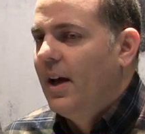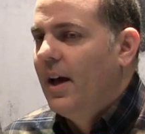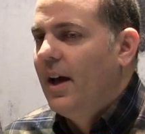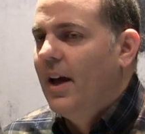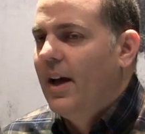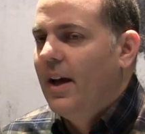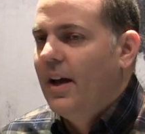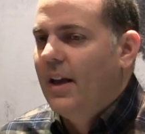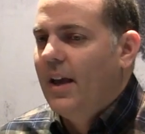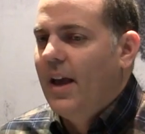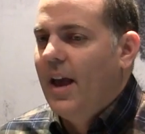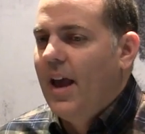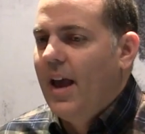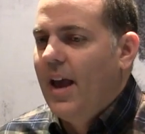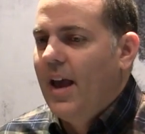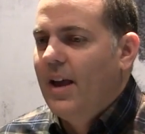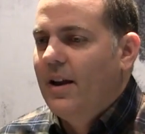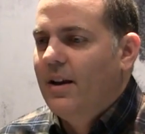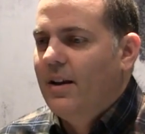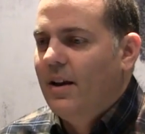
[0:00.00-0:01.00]

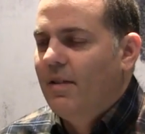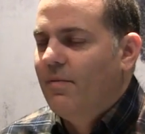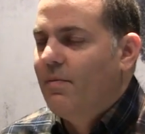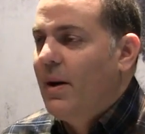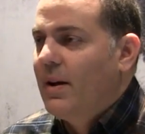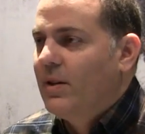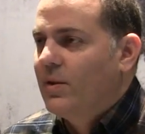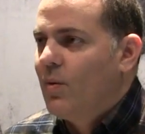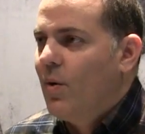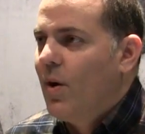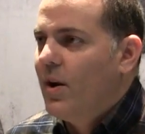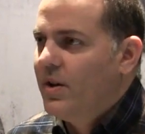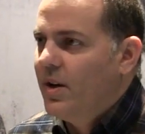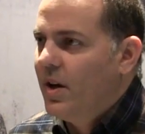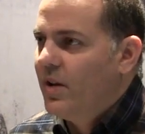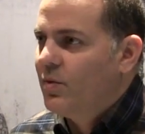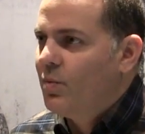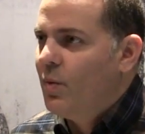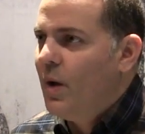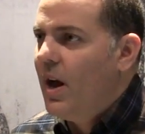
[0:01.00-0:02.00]
And if my squad
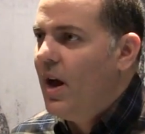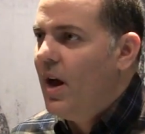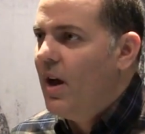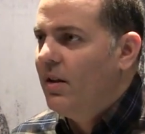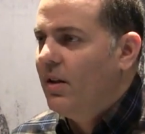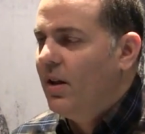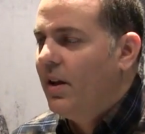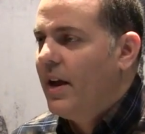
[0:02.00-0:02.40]
does well,